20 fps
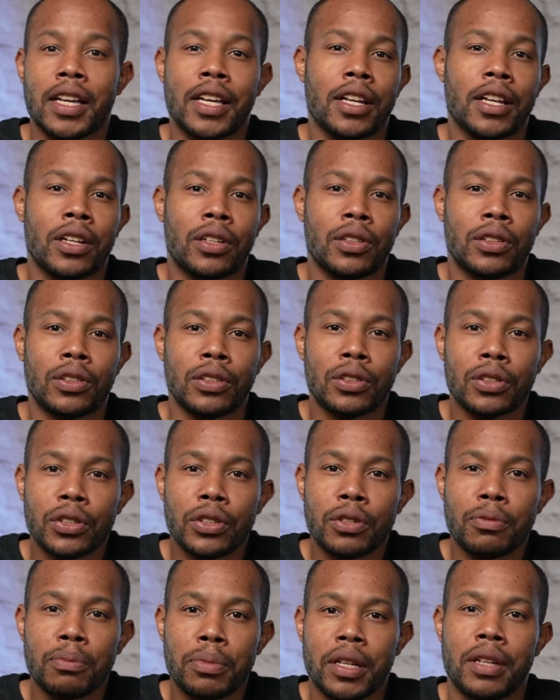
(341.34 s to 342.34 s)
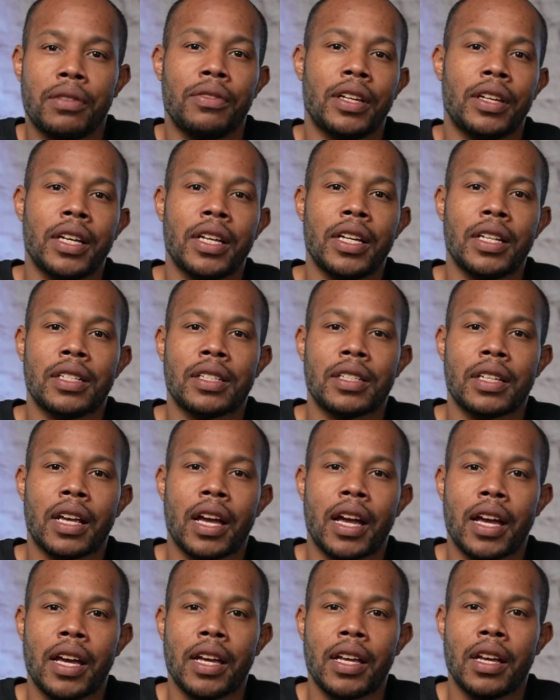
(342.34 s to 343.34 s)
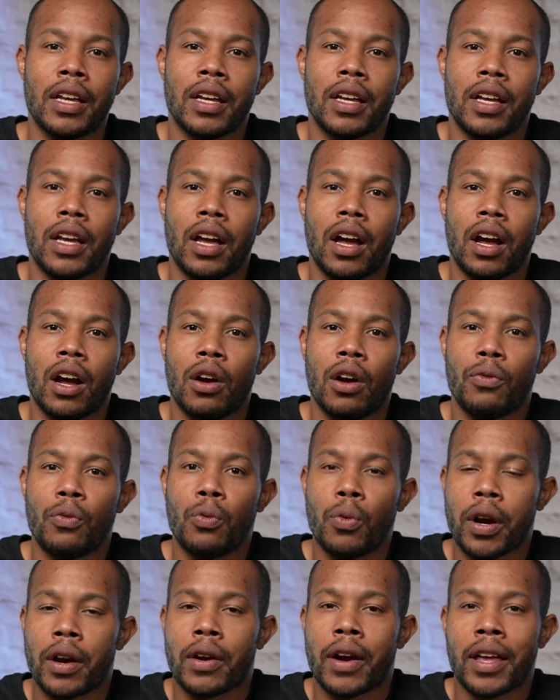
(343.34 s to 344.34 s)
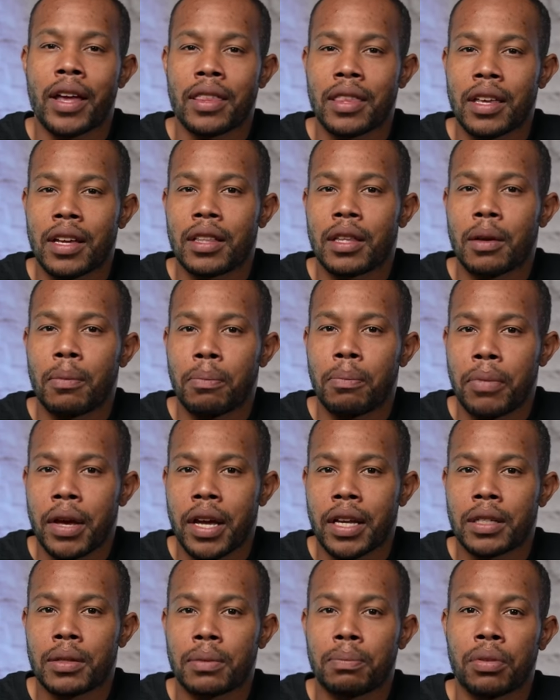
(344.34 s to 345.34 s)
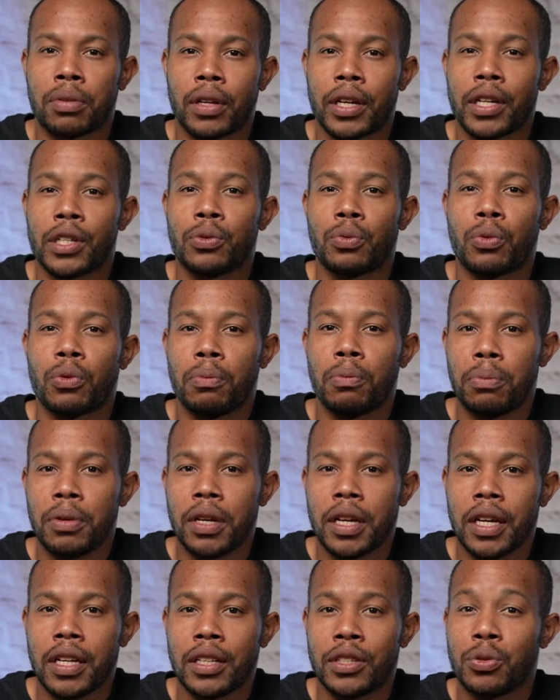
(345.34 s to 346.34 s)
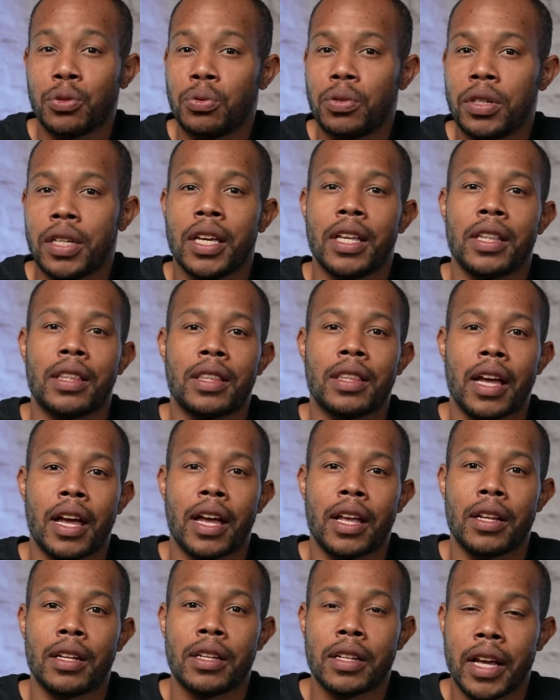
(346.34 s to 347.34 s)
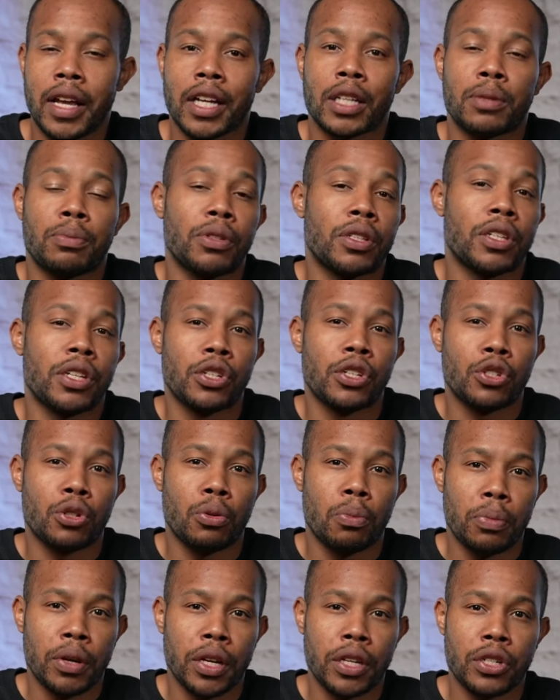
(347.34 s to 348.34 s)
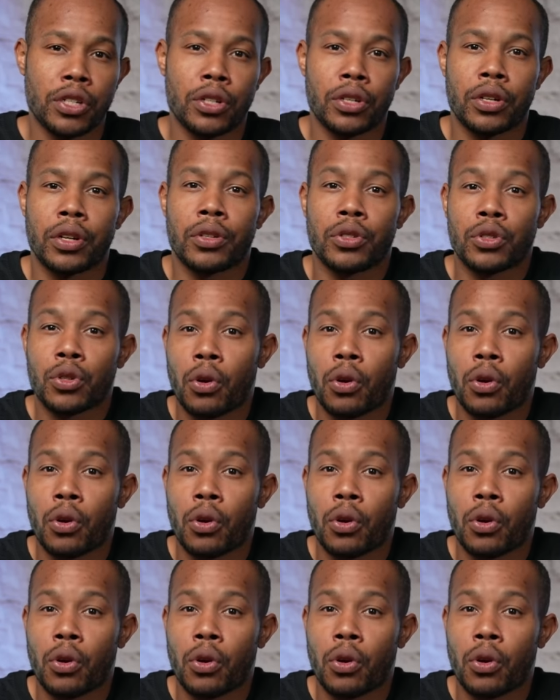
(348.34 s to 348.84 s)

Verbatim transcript: of get a little bit of an insight of where I think the best place will be to get that next potential picture.